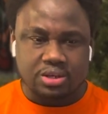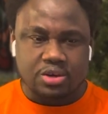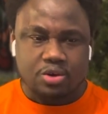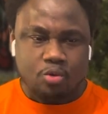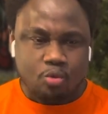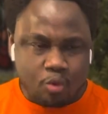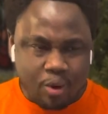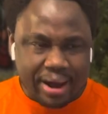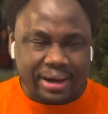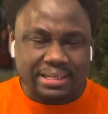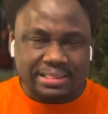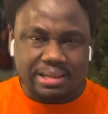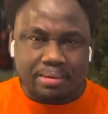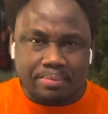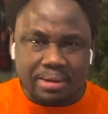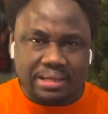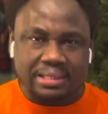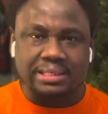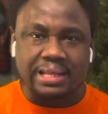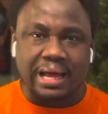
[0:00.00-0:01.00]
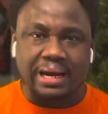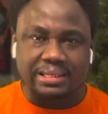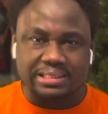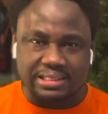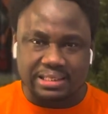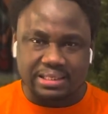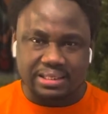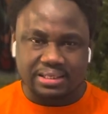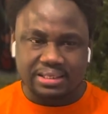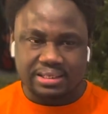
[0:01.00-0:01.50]
What is the
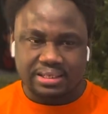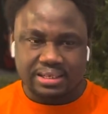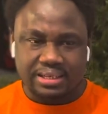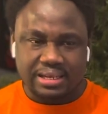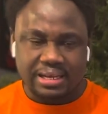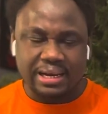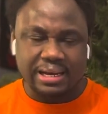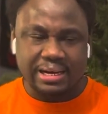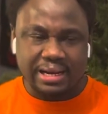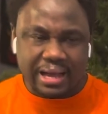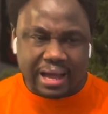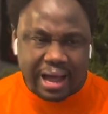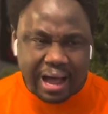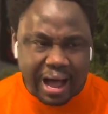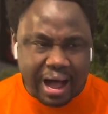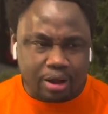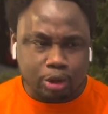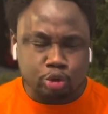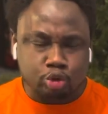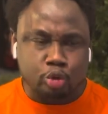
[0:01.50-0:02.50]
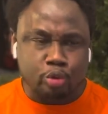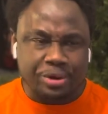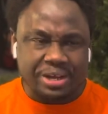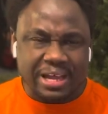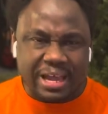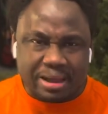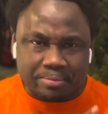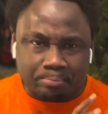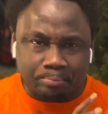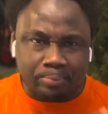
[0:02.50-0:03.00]
mentality? And how do
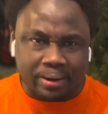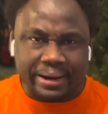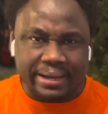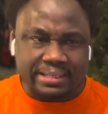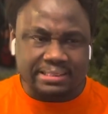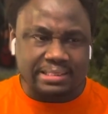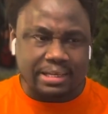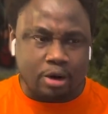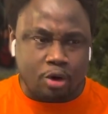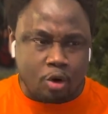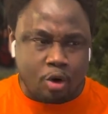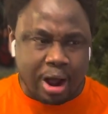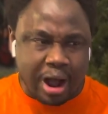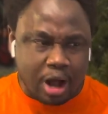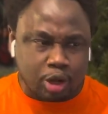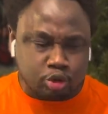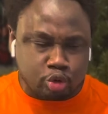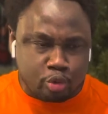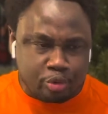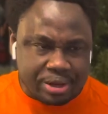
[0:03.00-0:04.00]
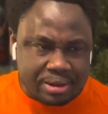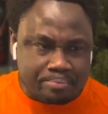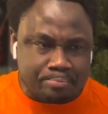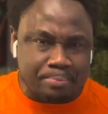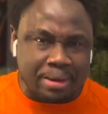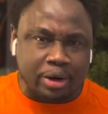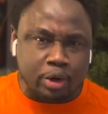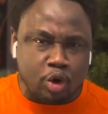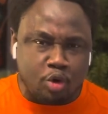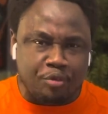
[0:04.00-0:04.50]
we embrace or how do we
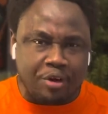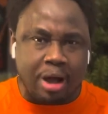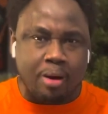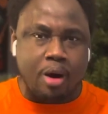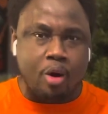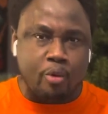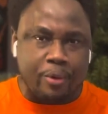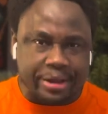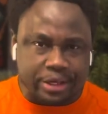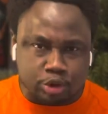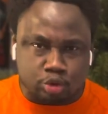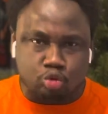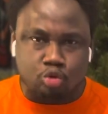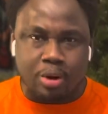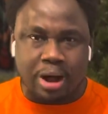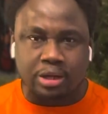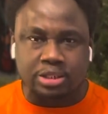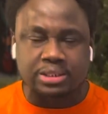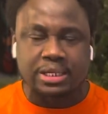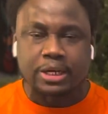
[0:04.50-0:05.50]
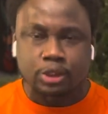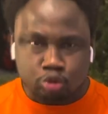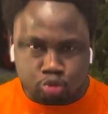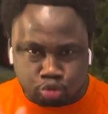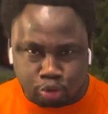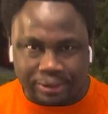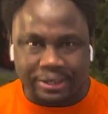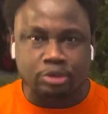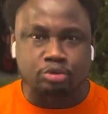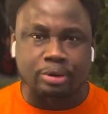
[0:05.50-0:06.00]
maneuver our ways throughout
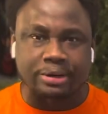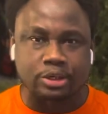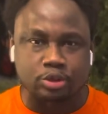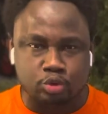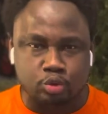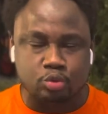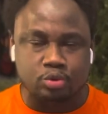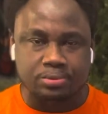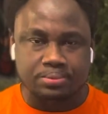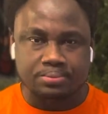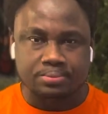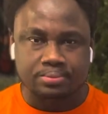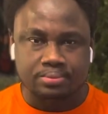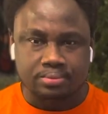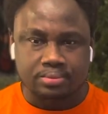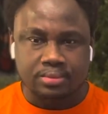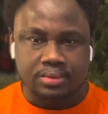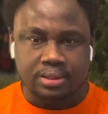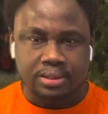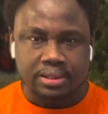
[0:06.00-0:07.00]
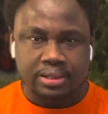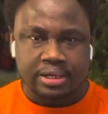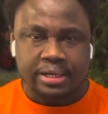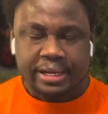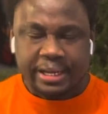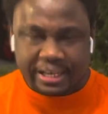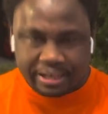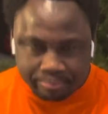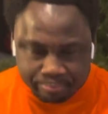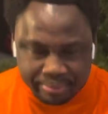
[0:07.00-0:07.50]
2022?
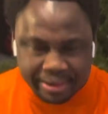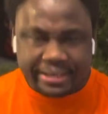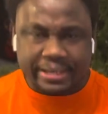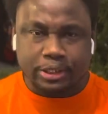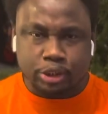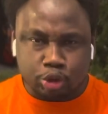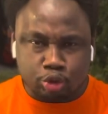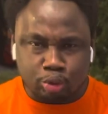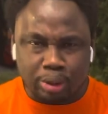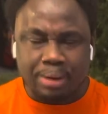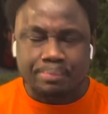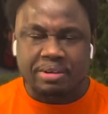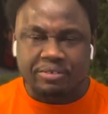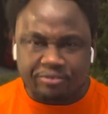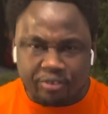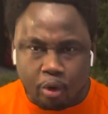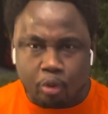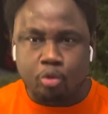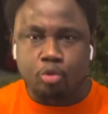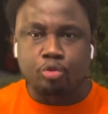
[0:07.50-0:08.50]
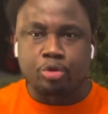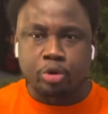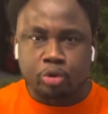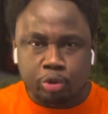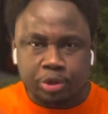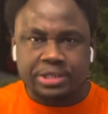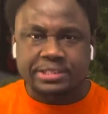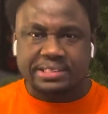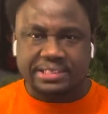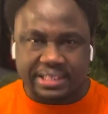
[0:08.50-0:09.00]
In making sure that before we
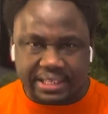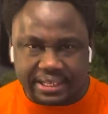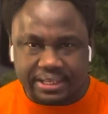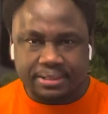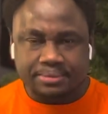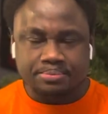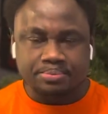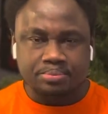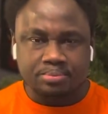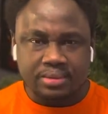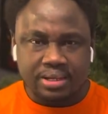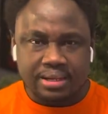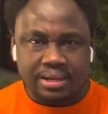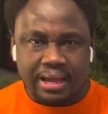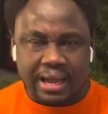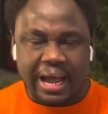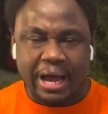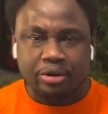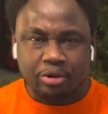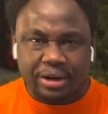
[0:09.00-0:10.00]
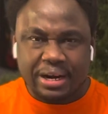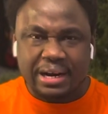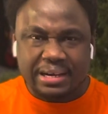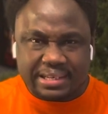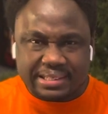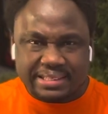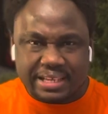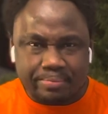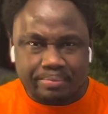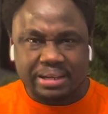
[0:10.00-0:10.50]
would see another
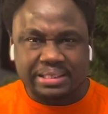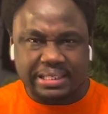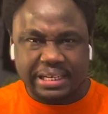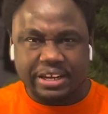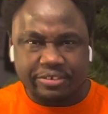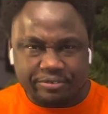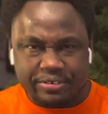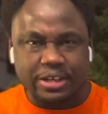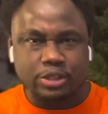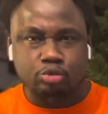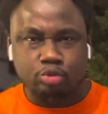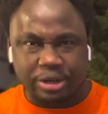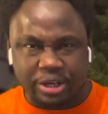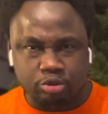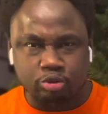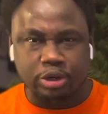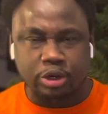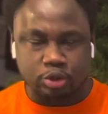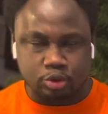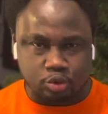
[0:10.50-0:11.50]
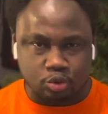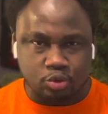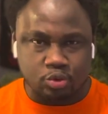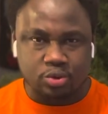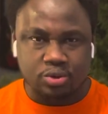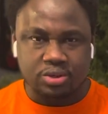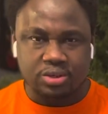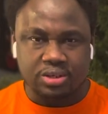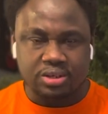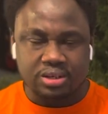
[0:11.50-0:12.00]
December 31st, 2022,
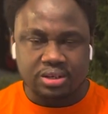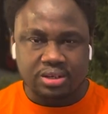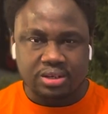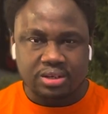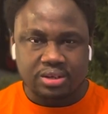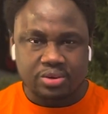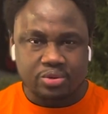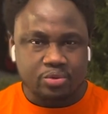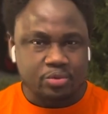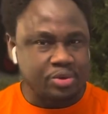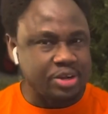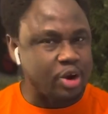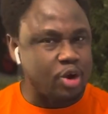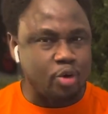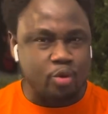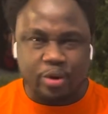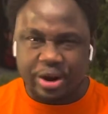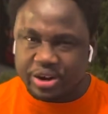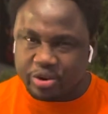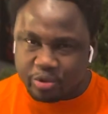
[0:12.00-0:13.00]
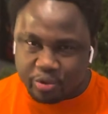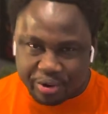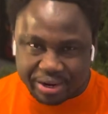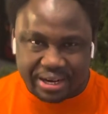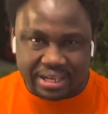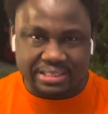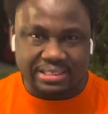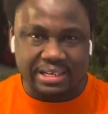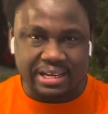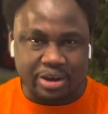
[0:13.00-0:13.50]
we are already
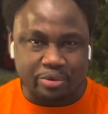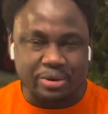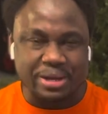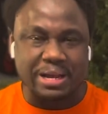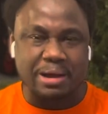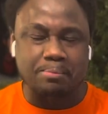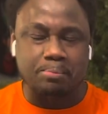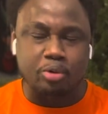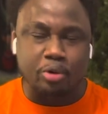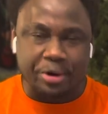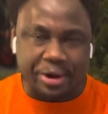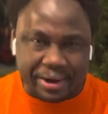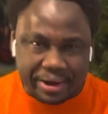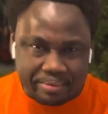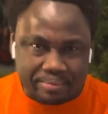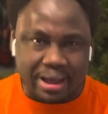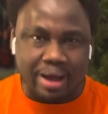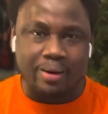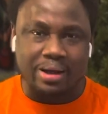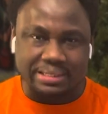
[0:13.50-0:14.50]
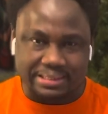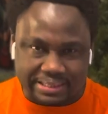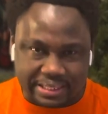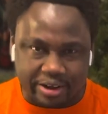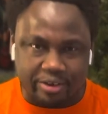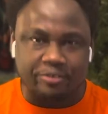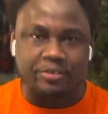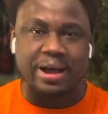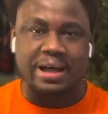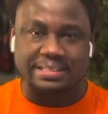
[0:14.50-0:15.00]
winners and we can proclaim
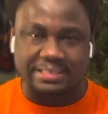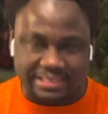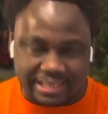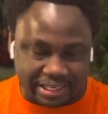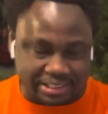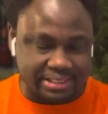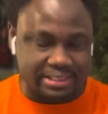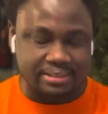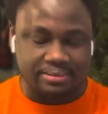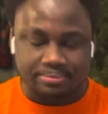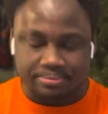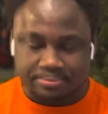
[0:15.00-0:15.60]
ourselves as such.